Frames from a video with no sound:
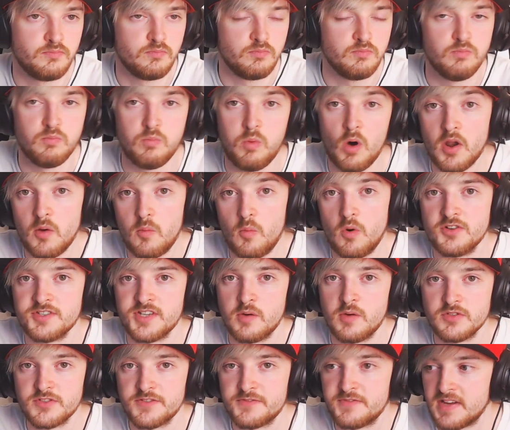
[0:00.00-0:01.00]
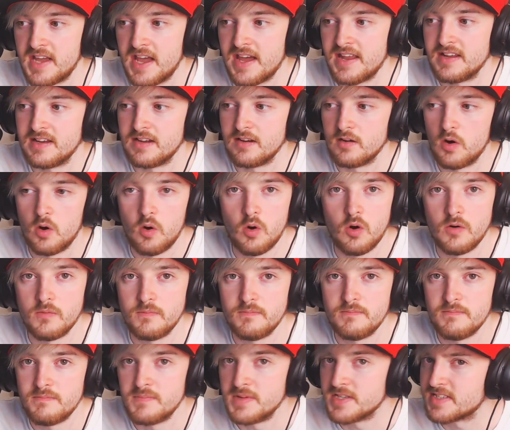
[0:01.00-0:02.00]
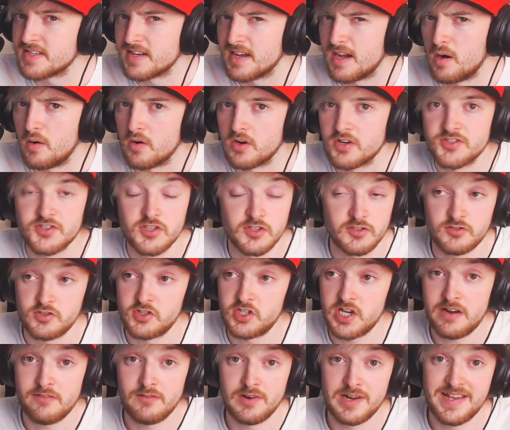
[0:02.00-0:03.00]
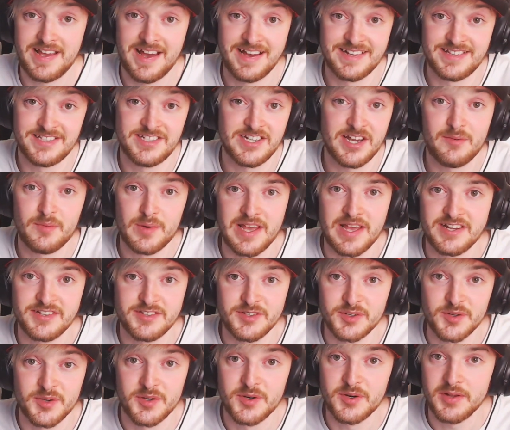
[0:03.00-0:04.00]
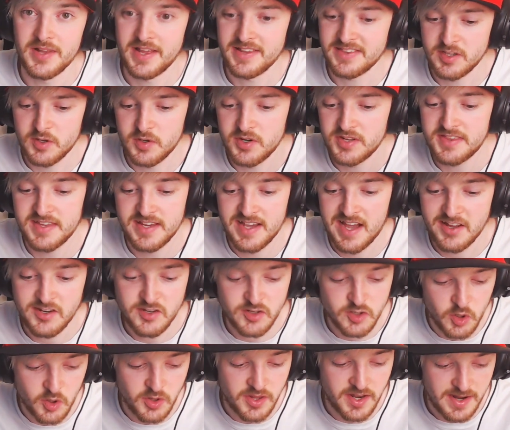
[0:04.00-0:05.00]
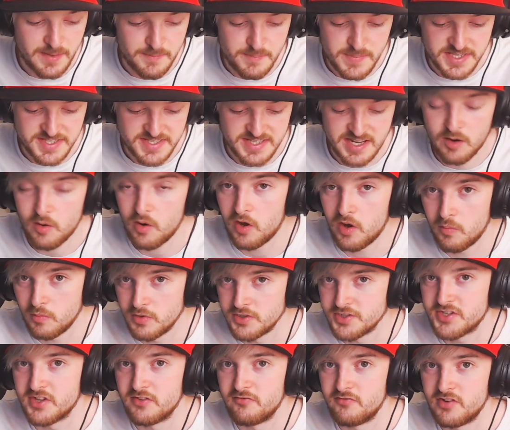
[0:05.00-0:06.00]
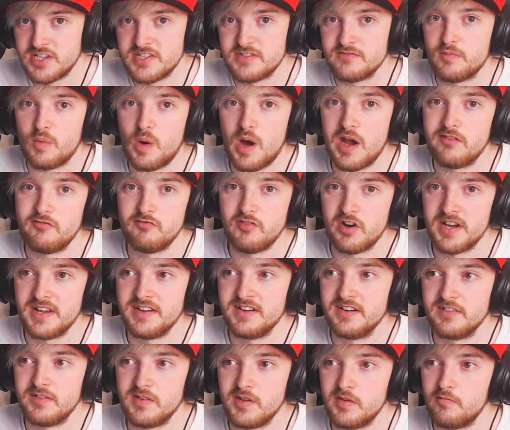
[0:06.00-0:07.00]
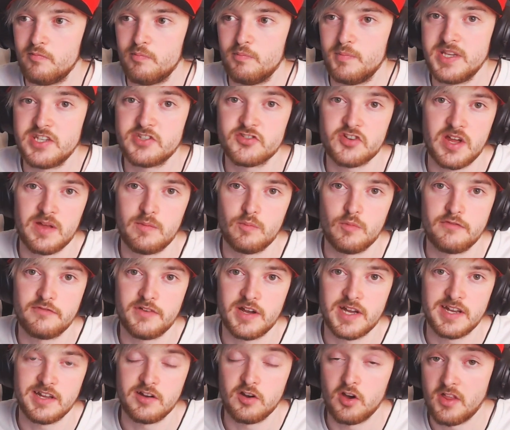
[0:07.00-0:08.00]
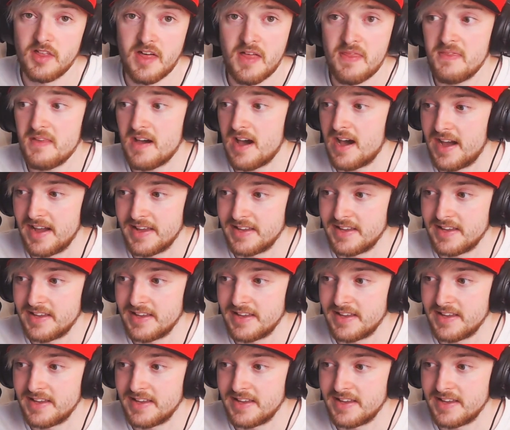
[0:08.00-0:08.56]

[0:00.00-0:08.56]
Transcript: what it was I was forgetting or missing out, because generally I don't know. Like, the only thing I know that I missed out on was the reason why Reiner and the Beast Titan were fighting. Other than that,